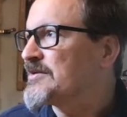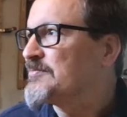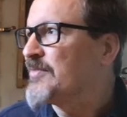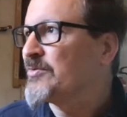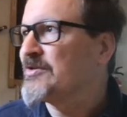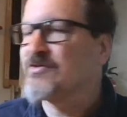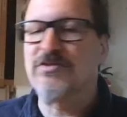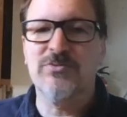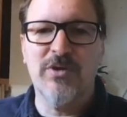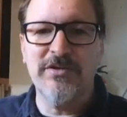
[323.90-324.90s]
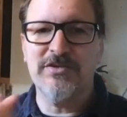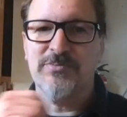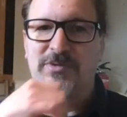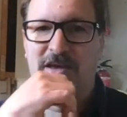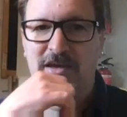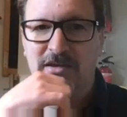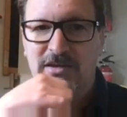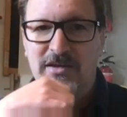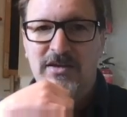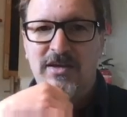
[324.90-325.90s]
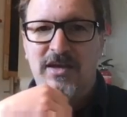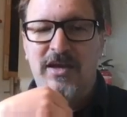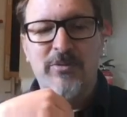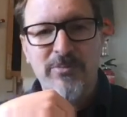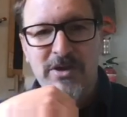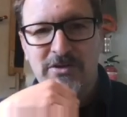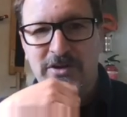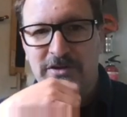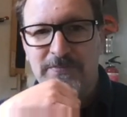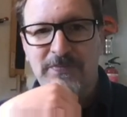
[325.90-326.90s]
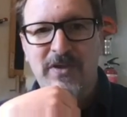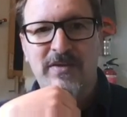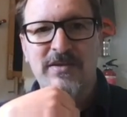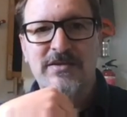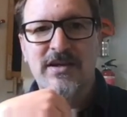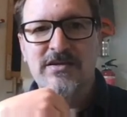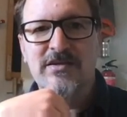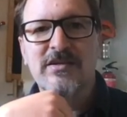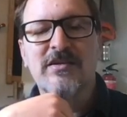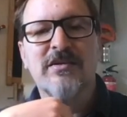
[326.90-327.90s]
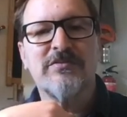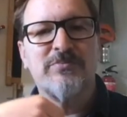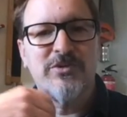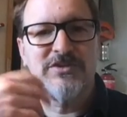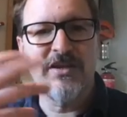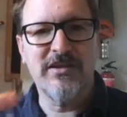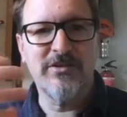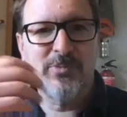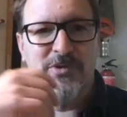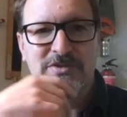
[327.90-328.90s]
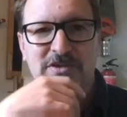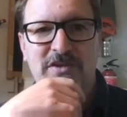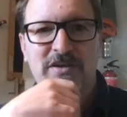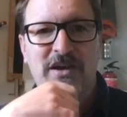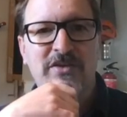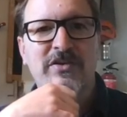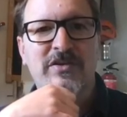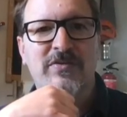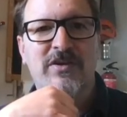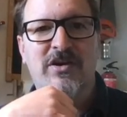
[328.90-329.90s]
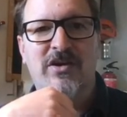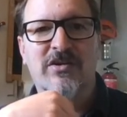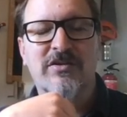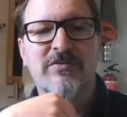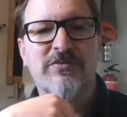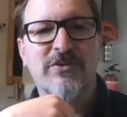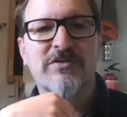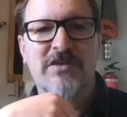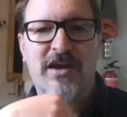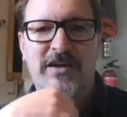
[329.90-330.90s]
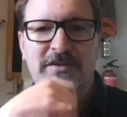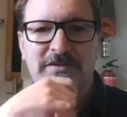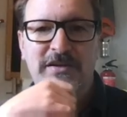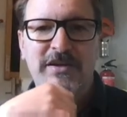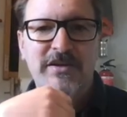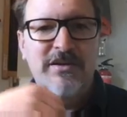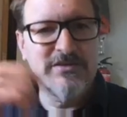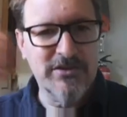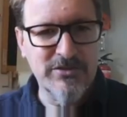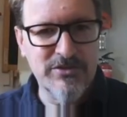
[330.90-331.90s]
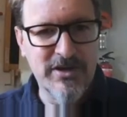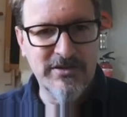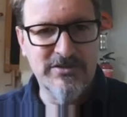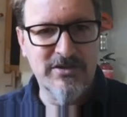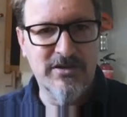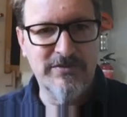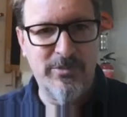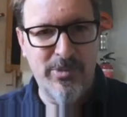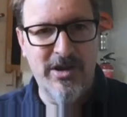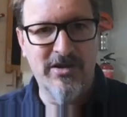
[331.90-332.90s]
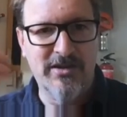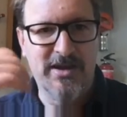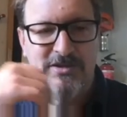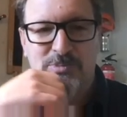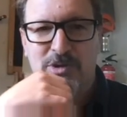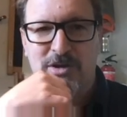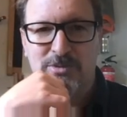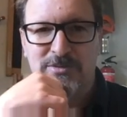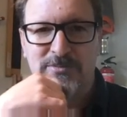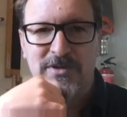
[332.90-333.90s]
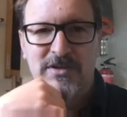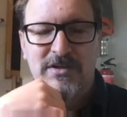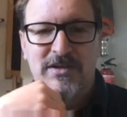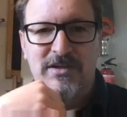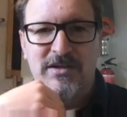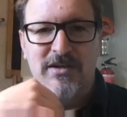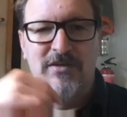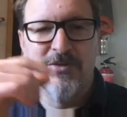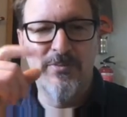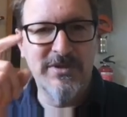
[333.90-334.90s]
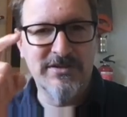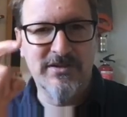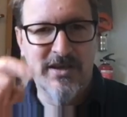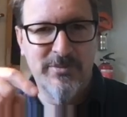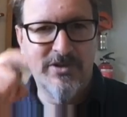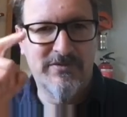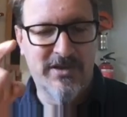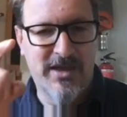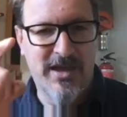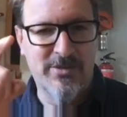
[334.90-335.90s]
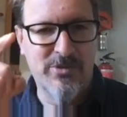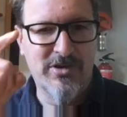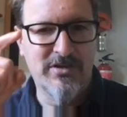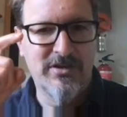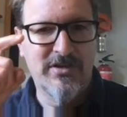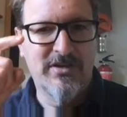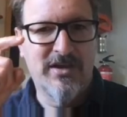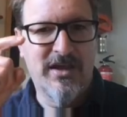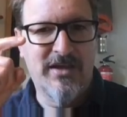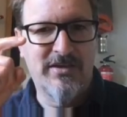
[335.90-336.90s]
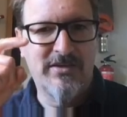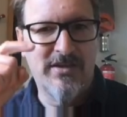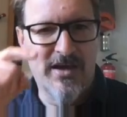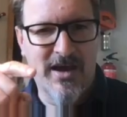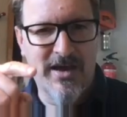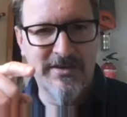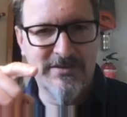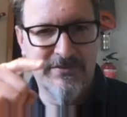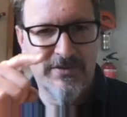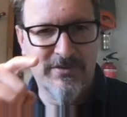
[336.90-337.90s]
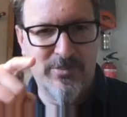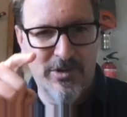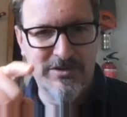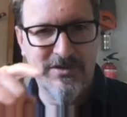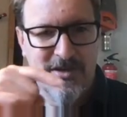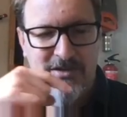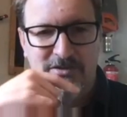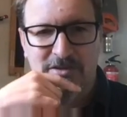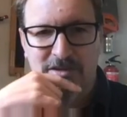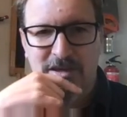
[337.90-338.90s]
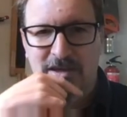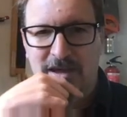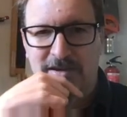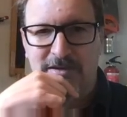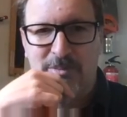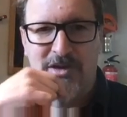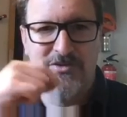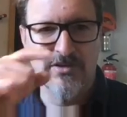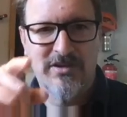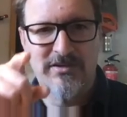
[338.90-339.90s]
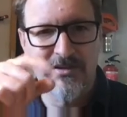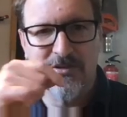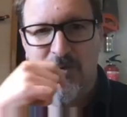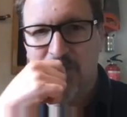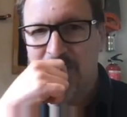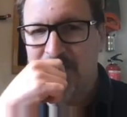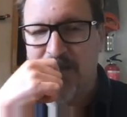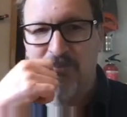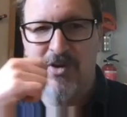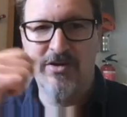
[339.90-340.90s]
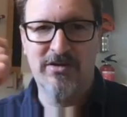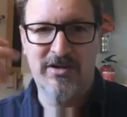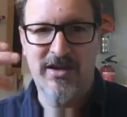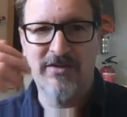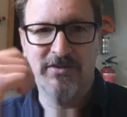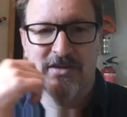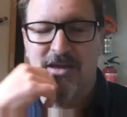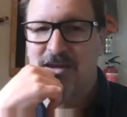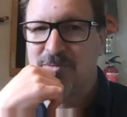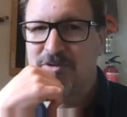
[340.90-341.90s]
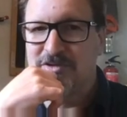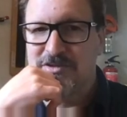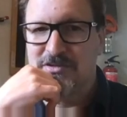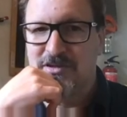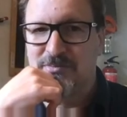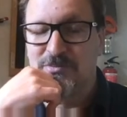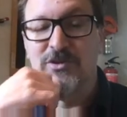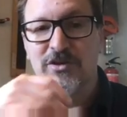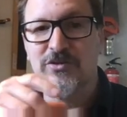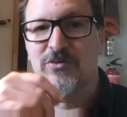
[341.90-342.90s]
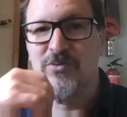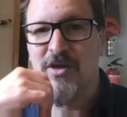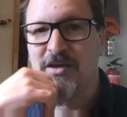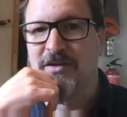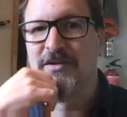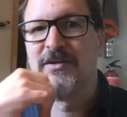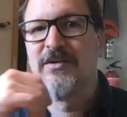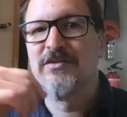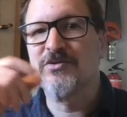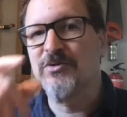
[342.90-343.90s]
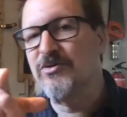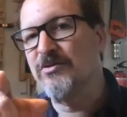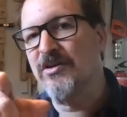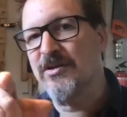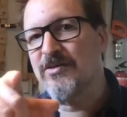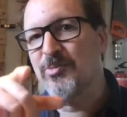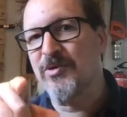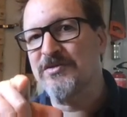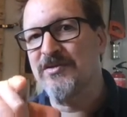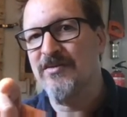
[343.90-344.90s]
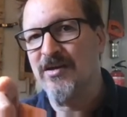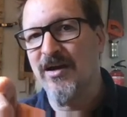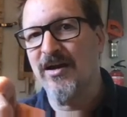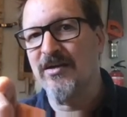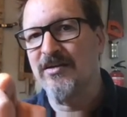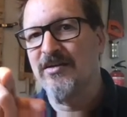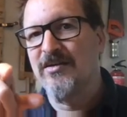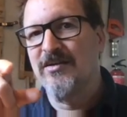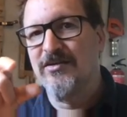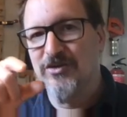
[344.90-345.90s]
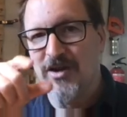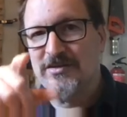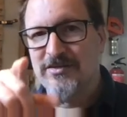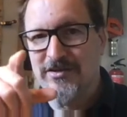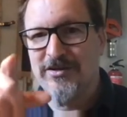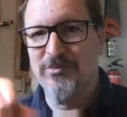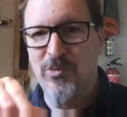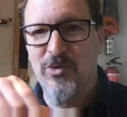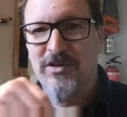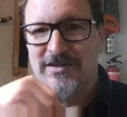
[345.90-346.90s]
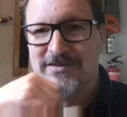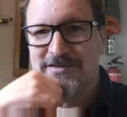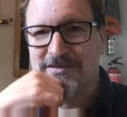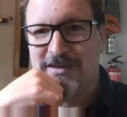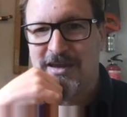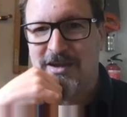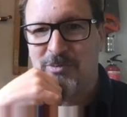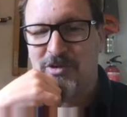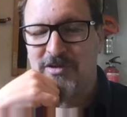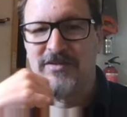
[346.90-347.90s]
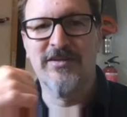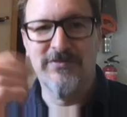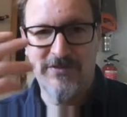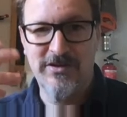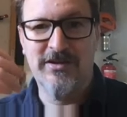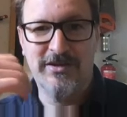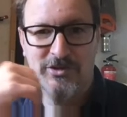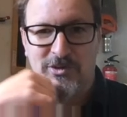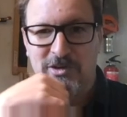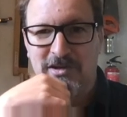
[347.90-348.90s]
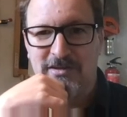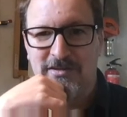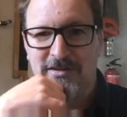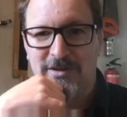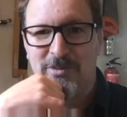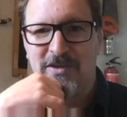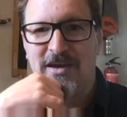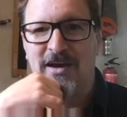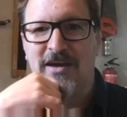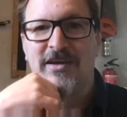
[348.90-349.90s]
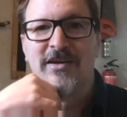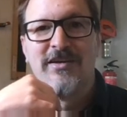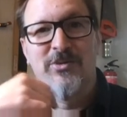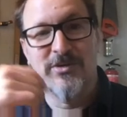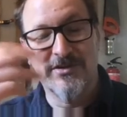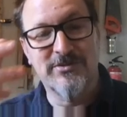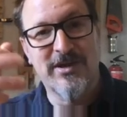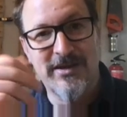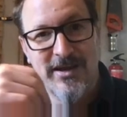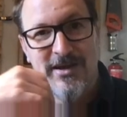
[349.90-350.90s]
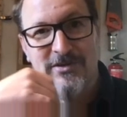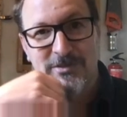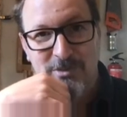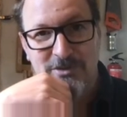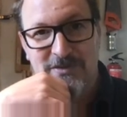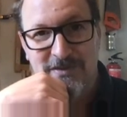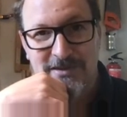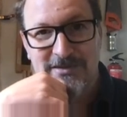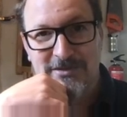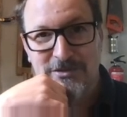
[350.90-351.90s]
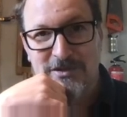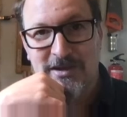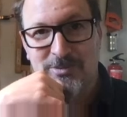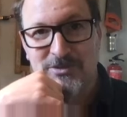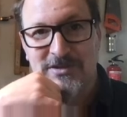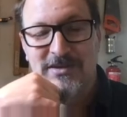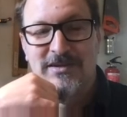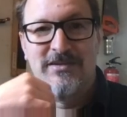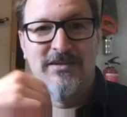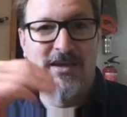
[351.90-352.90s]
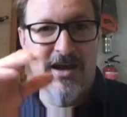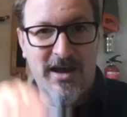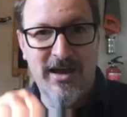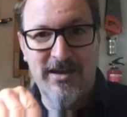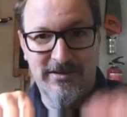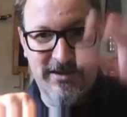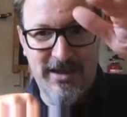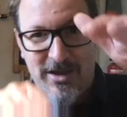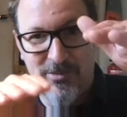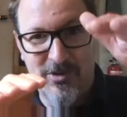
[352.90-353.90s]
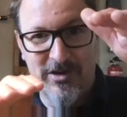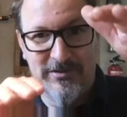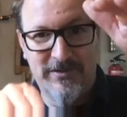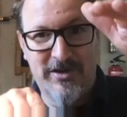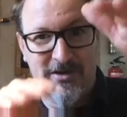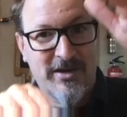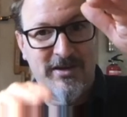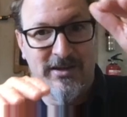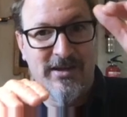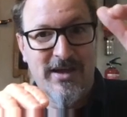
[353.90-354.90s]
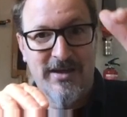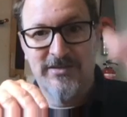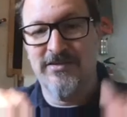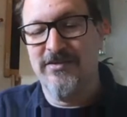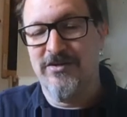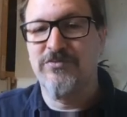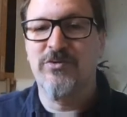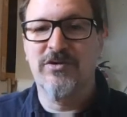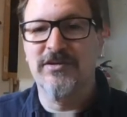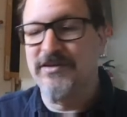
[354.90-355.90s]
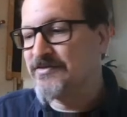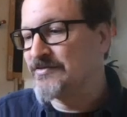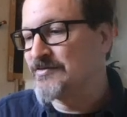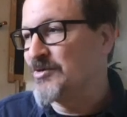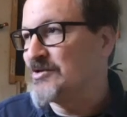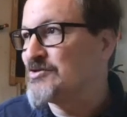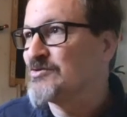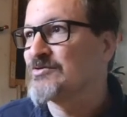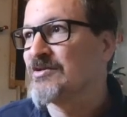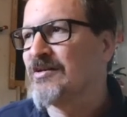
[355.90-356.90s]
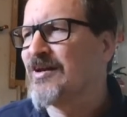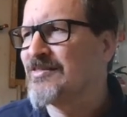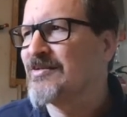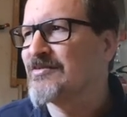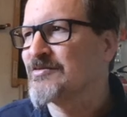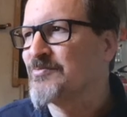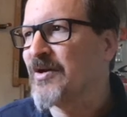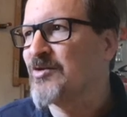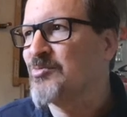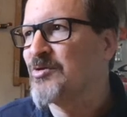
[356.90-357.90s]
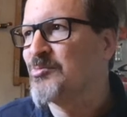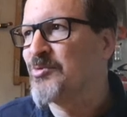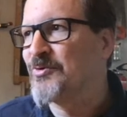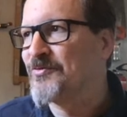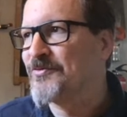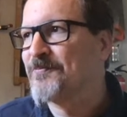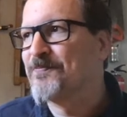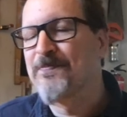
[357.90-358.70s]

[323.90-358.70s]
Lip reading: only uses one display and a mirror, and that's actually kind of presenting the person on the other end of the call in full size. It's also trying to solve the parallax problem of the misalignment of the camera and the eyes of the person that you're looking at by drilling a little hole in that mirror and having the camera look through there. So when you look at the person in the eye, you're actually looking more or less into the camera, and they feel like you're looking at them in the eye. Whereas right now, in most of these other setups, the eye and the camera are not aligned, and therefore it leads to some issues, and I think that could be improved.